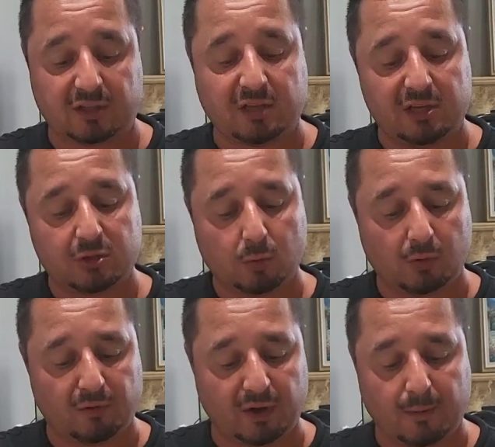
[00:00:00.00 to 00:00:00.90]
I tasted
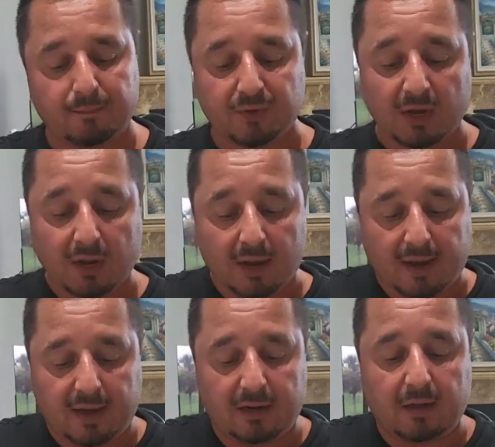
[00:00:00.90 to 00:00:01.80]
one over there.
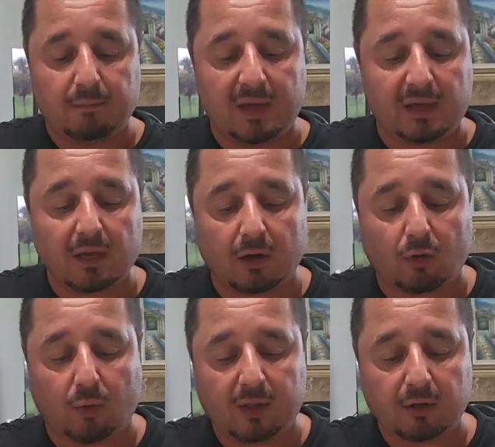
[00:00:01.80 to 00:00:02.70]
And making a
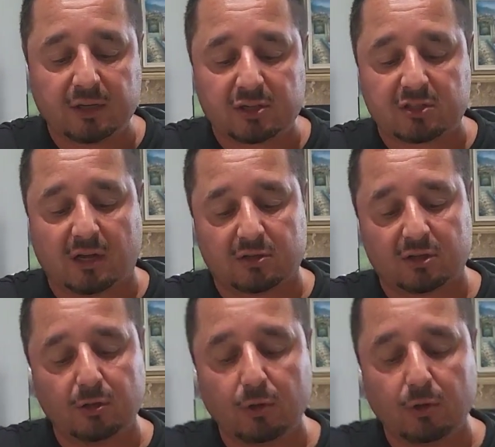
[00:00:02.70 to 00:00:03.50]
great, look at this salsa.